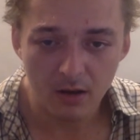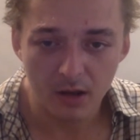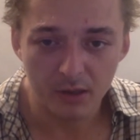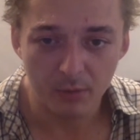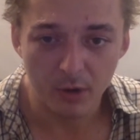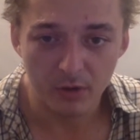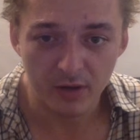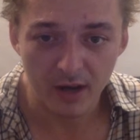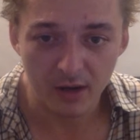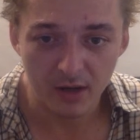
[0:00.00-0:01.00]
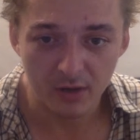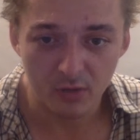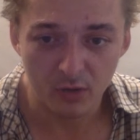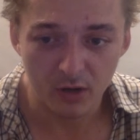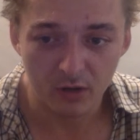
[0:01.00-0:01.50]
I suppose that is
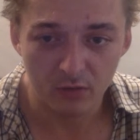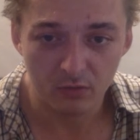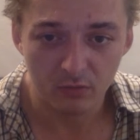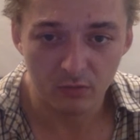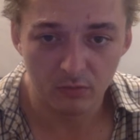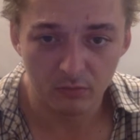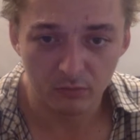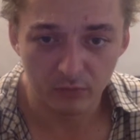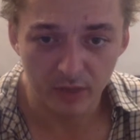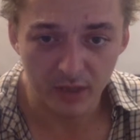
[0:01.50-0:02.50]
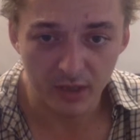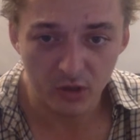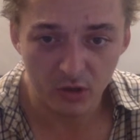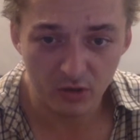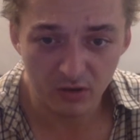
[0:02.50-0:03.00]
all I could really
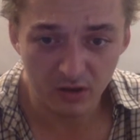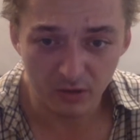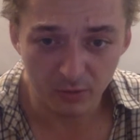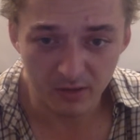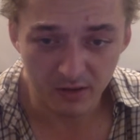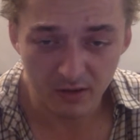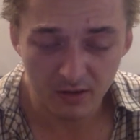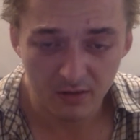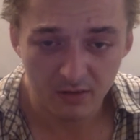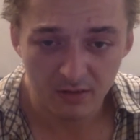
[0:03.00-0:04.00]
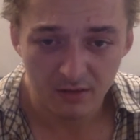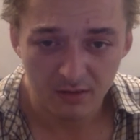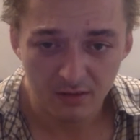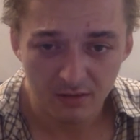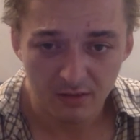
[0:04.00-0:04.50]
do, isn't it?
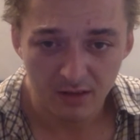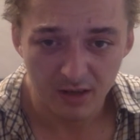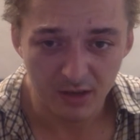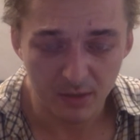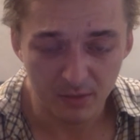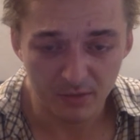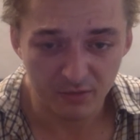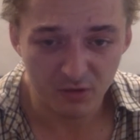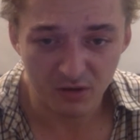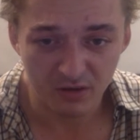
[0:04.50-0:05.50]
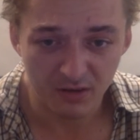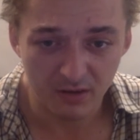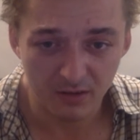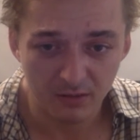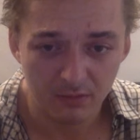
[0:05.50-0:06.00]
In terms of trying
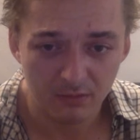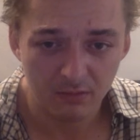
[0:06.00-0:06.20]
to